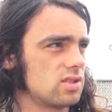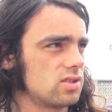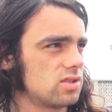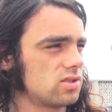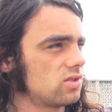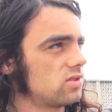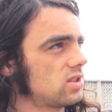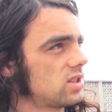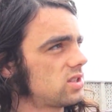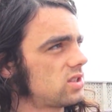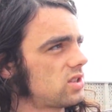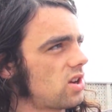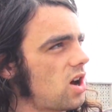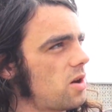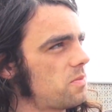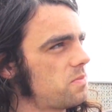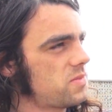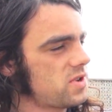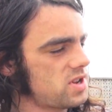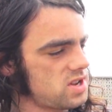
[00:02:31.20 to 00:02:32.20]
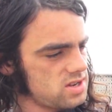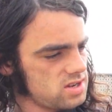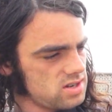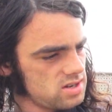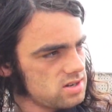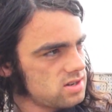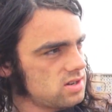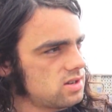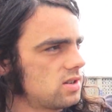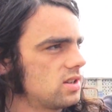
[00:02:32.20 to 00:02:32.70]
So this top bit
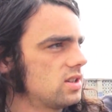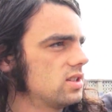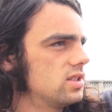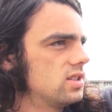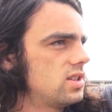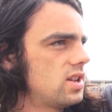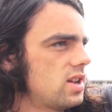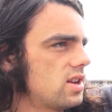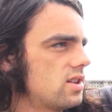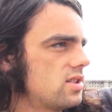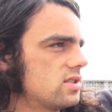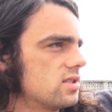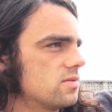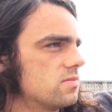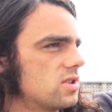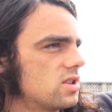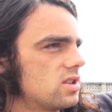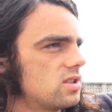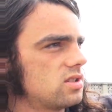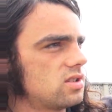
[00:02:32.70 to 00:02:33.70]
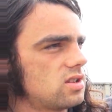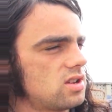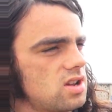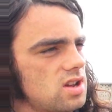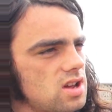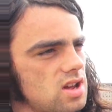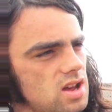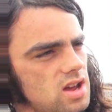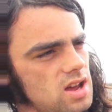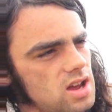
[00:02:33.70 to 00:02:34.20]
is here at the minute
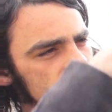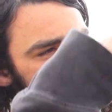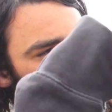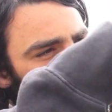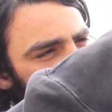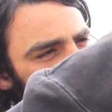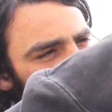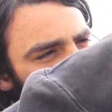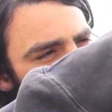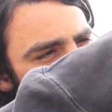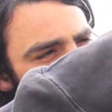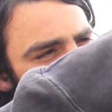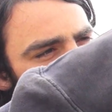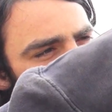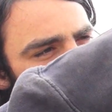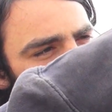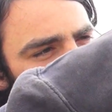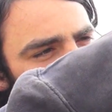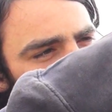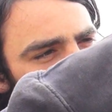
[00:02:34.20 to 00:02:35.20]
and there's a wire that goes